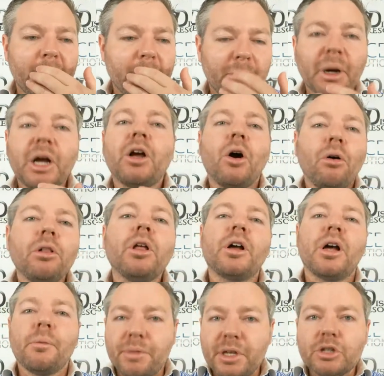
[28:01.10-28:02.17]
but go look
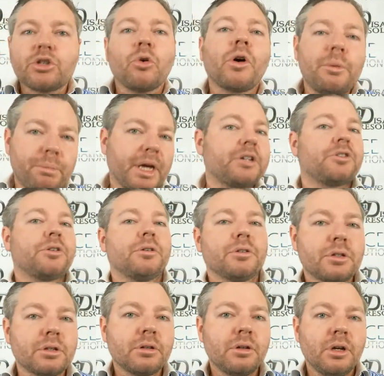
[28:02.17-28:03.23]
up these gory
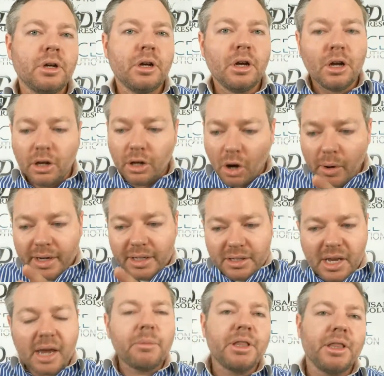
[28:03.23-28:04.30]
pictures. Go
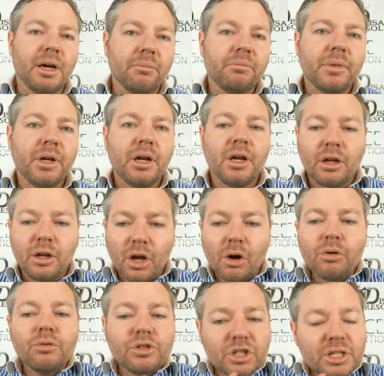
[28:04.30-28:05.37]
examine them.
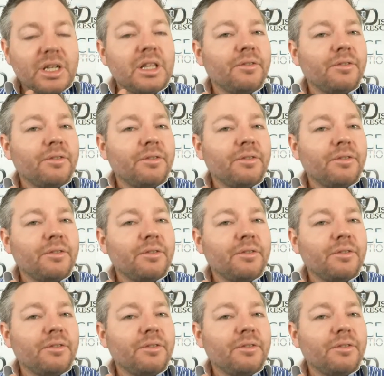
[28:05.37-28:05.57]
Go see the